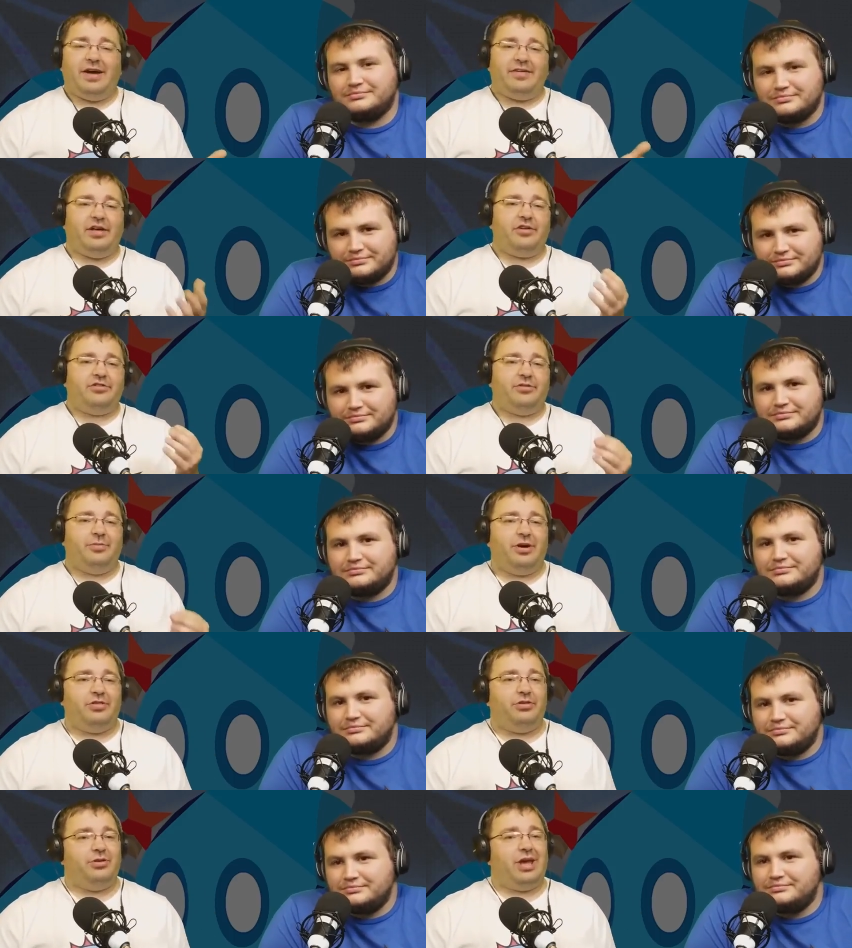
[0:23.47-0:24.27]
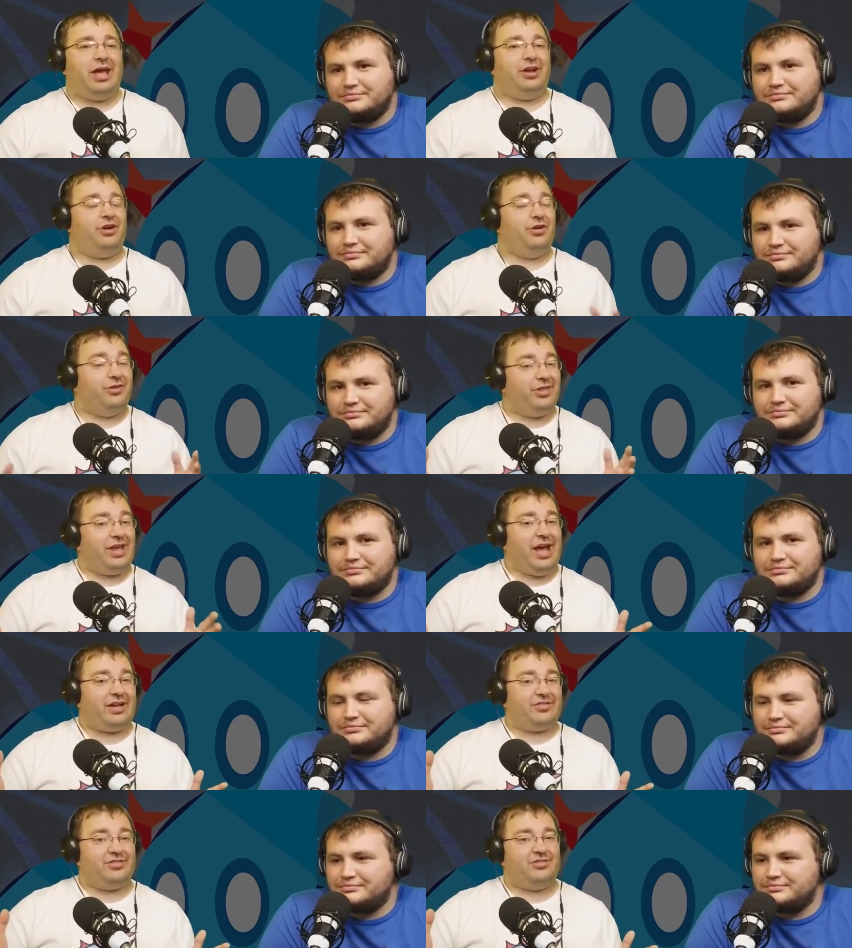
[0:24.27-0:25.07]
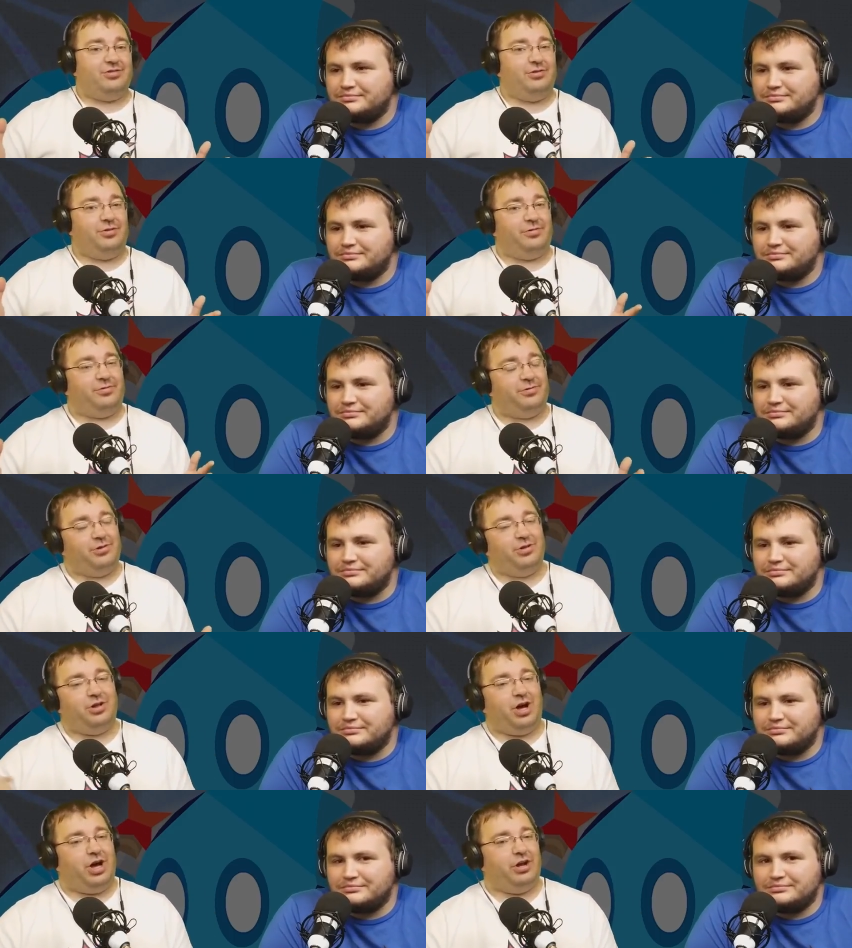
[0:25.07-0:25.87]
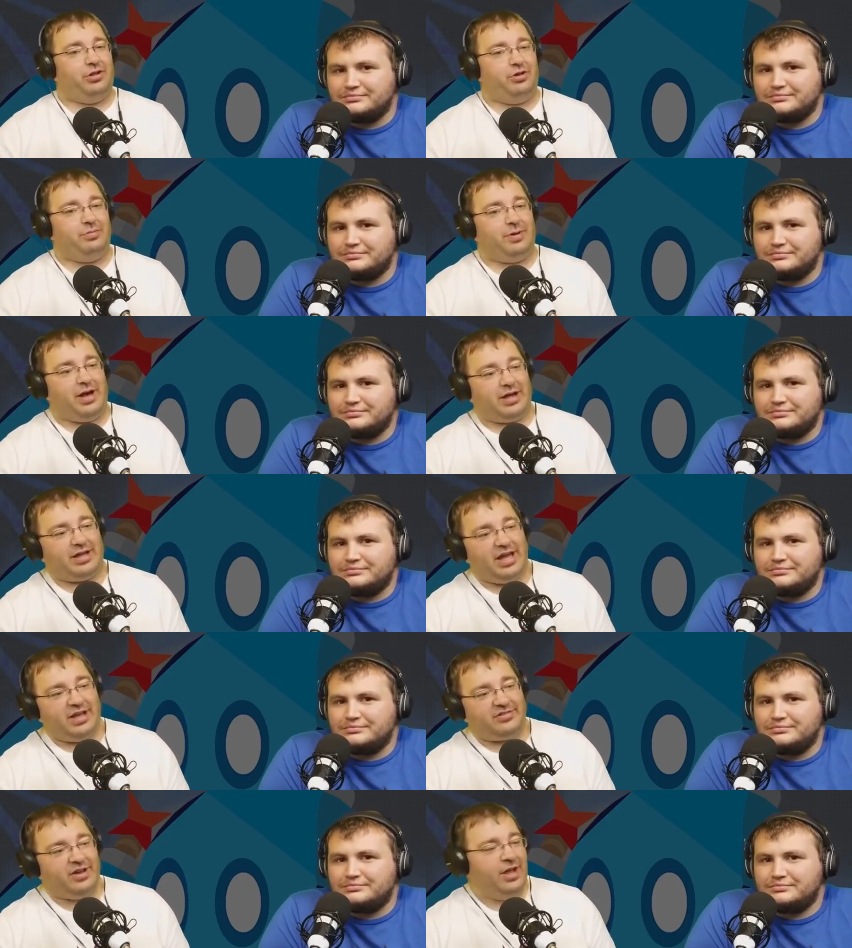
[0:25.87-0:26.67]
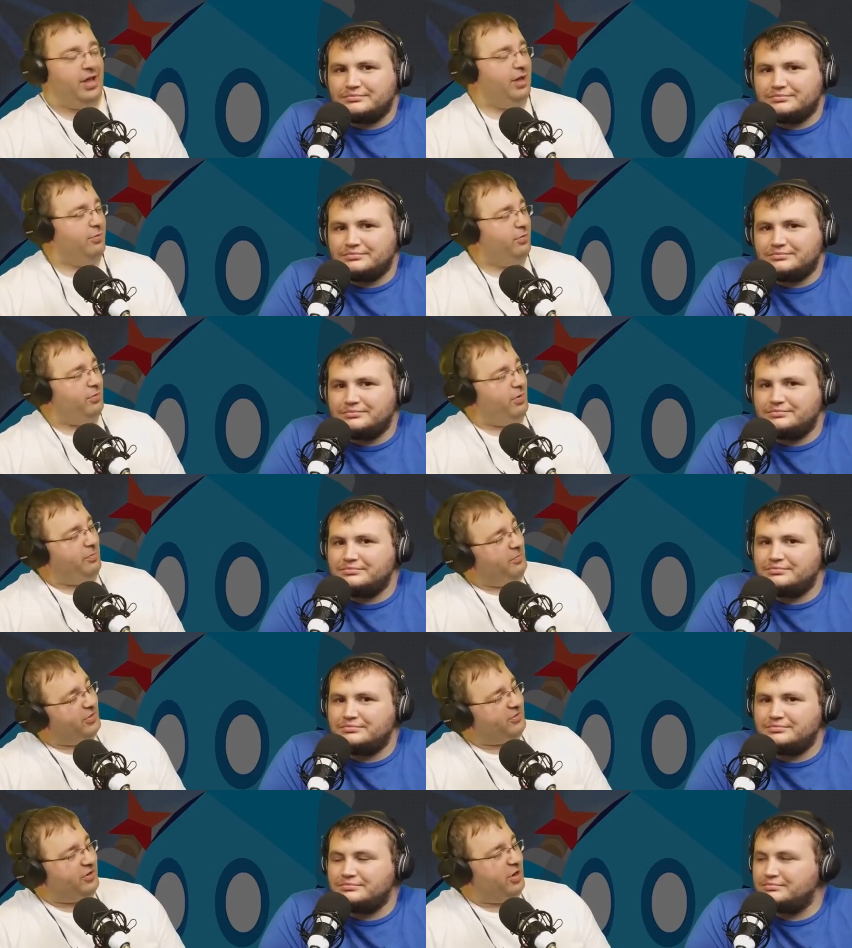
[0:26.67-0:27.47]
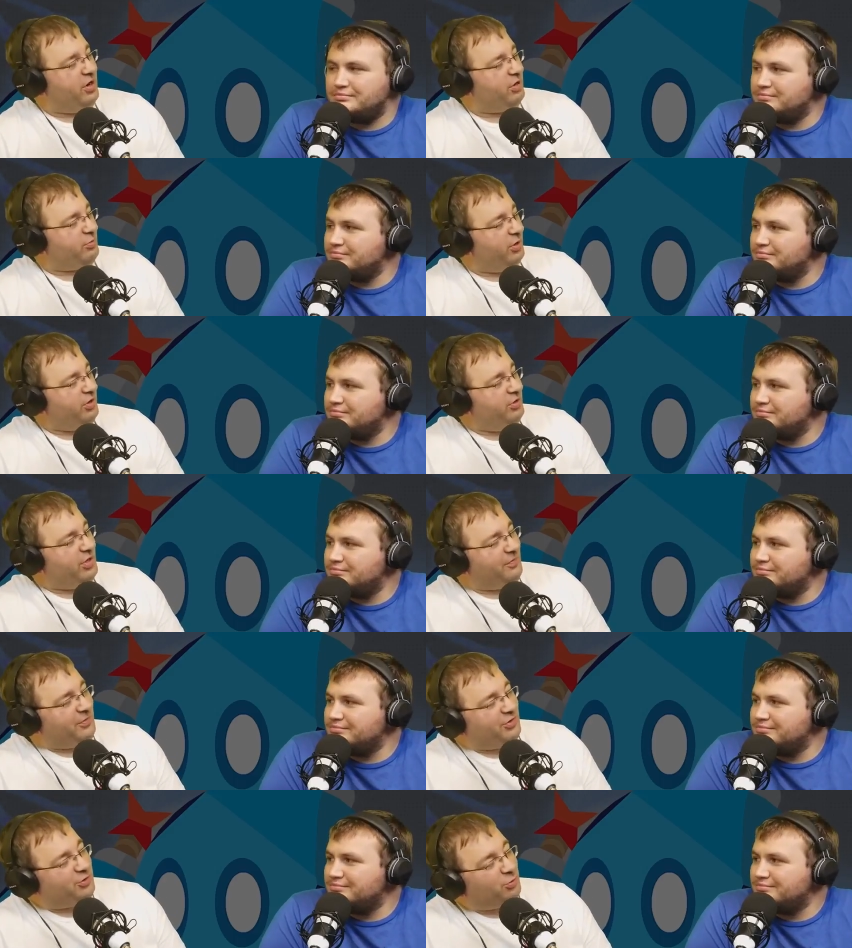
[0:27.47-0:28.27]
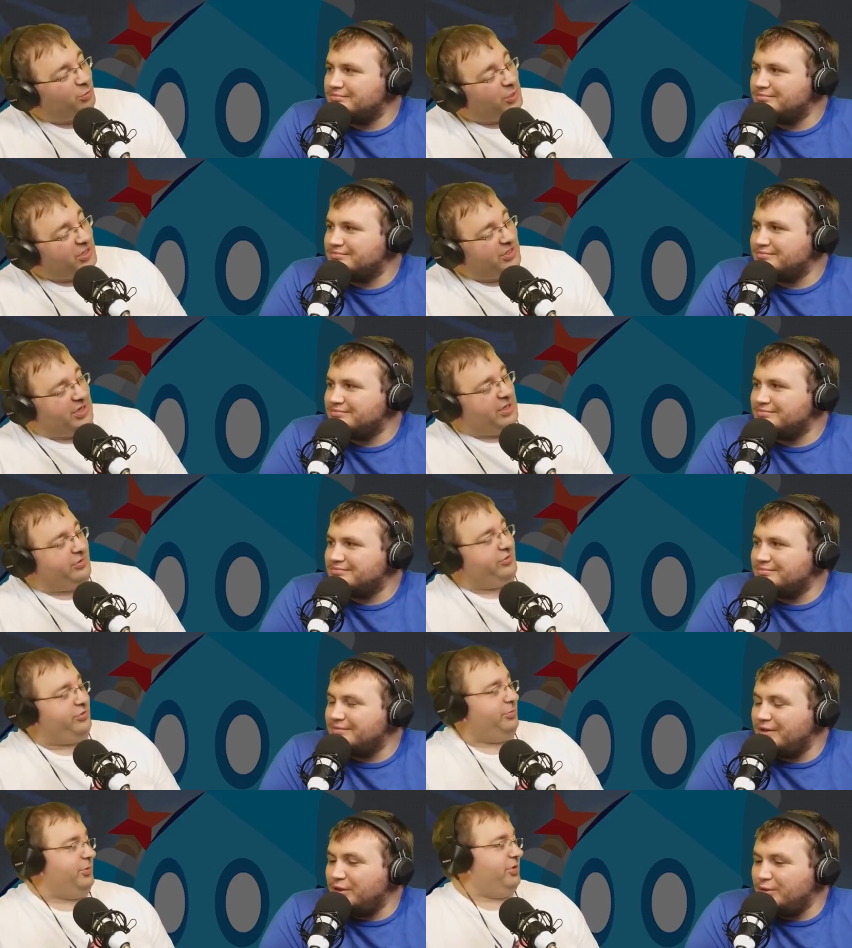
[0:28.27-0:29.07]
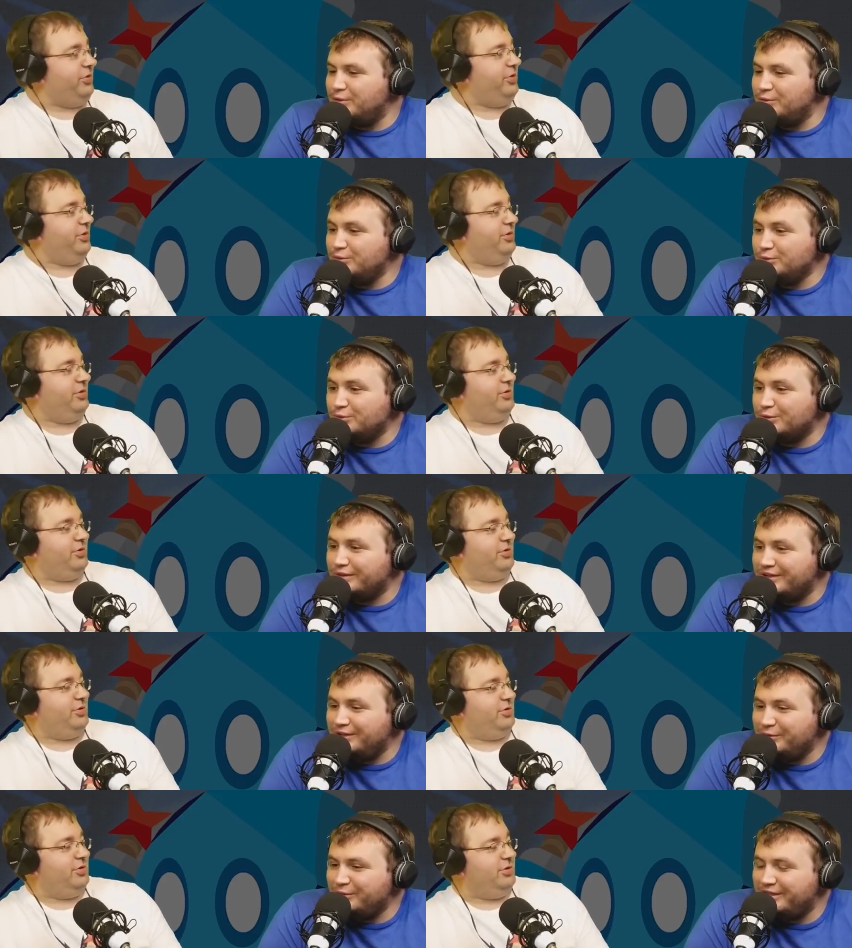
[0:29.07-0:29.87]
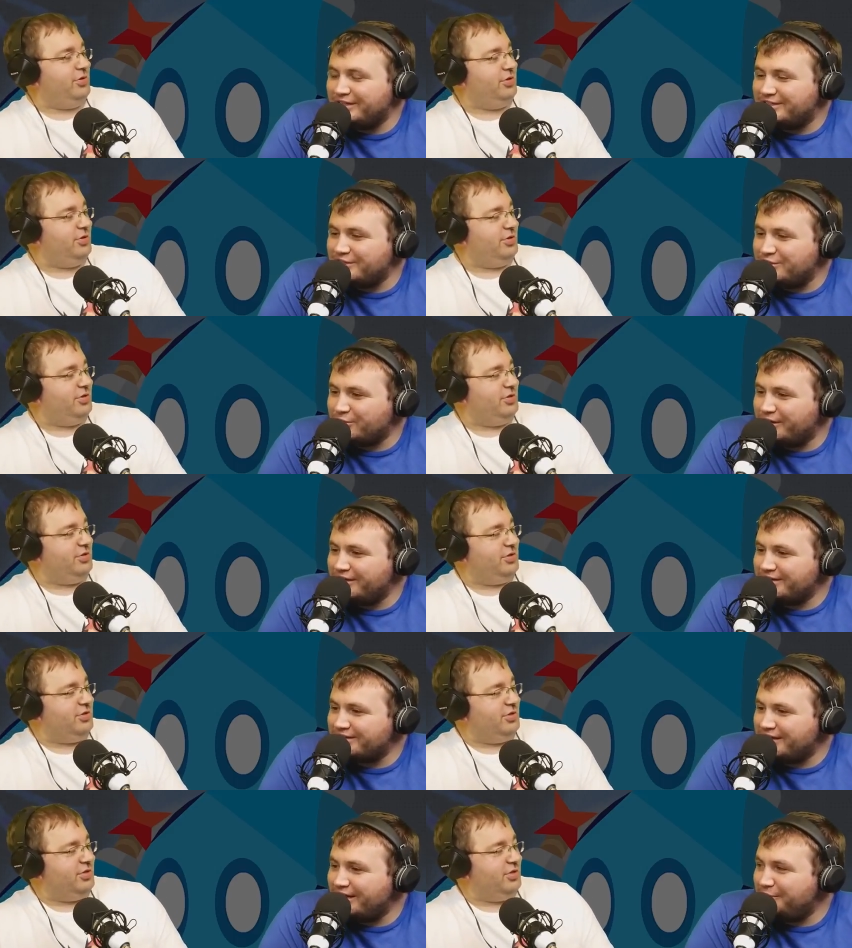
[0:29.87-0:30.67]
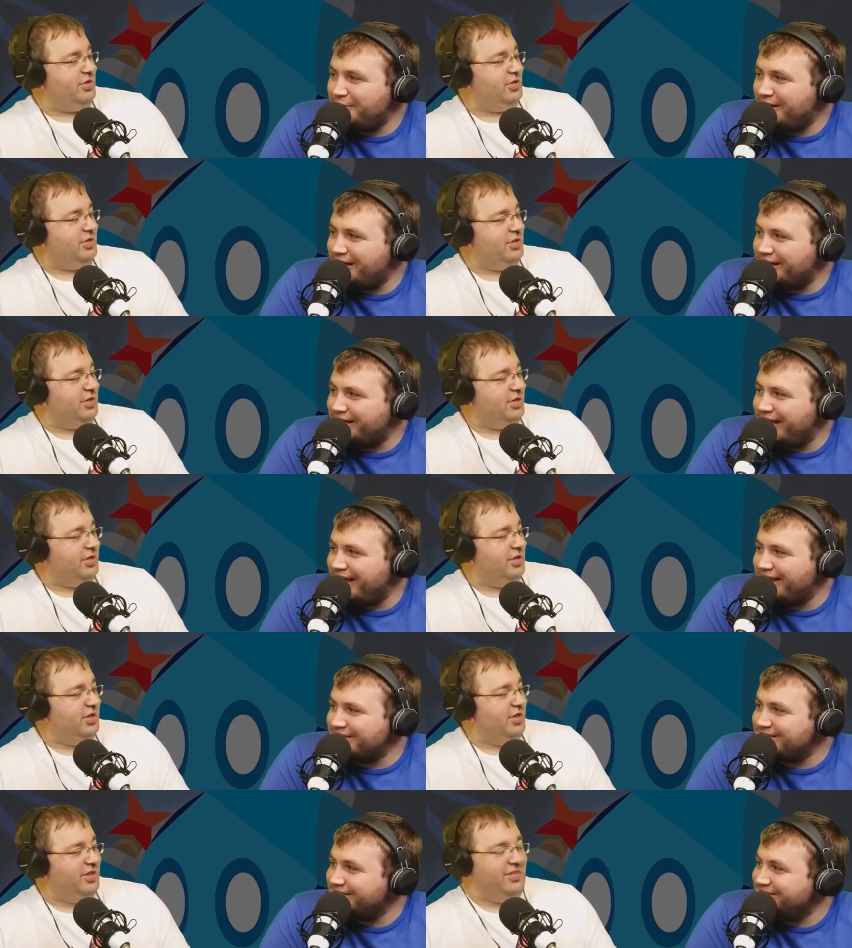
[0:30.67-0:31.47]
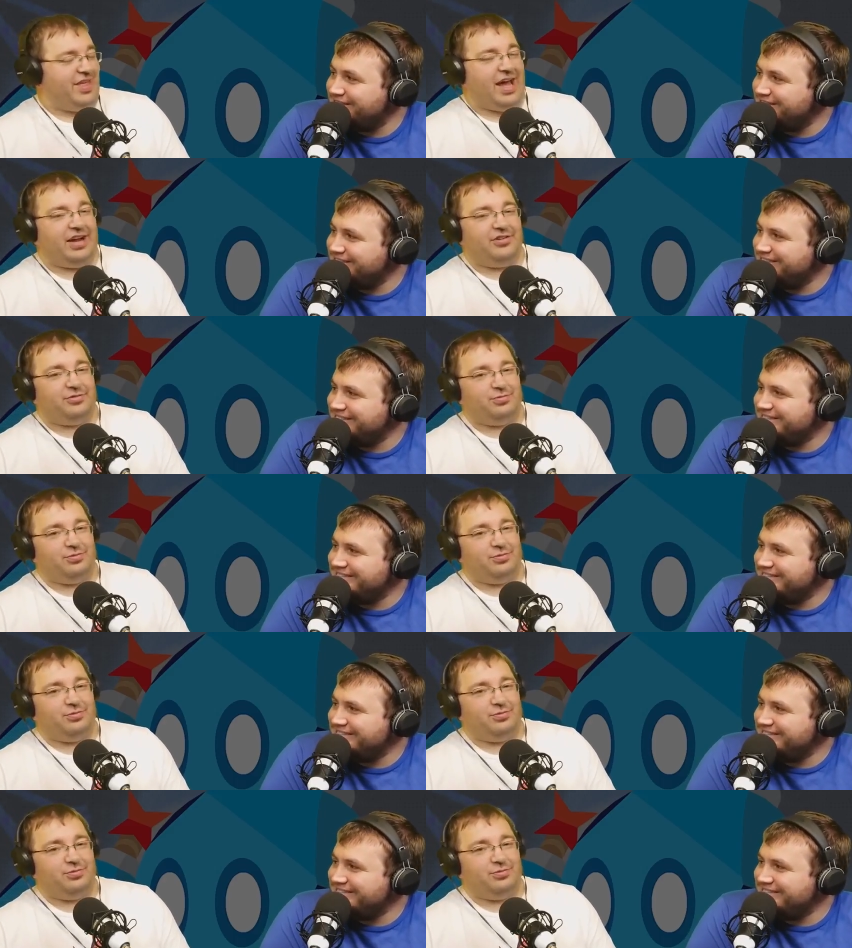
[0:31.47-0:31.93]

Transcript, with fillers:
Speaker 1: $5 a month, you gain early access to the full audio podcast. And, well, Mr. Eric, what do you get for $20 a month?
Speaker 2: Ooh, you get to join us on a podcast.
Speaker 1: That